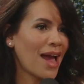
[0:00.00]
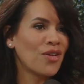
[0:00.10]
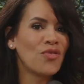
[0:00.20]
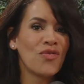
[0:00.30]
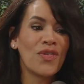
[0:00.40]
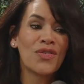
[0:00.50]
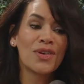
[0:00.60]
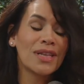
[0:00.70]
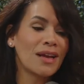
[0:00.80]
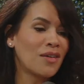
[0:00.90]
I don't feel
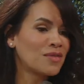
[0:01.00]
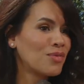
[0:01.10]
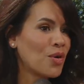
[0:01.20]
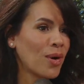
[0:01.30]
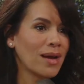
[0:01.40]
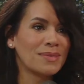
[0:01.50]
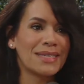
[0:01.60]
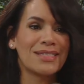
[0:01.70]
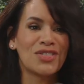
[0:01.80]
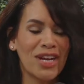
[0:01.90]
really comfortable going up
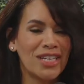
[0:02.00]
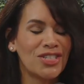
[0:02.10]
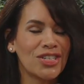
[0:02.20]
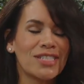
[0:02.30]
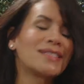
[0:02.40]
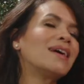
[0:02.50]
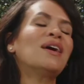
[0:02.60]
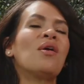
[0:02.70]
to strangers,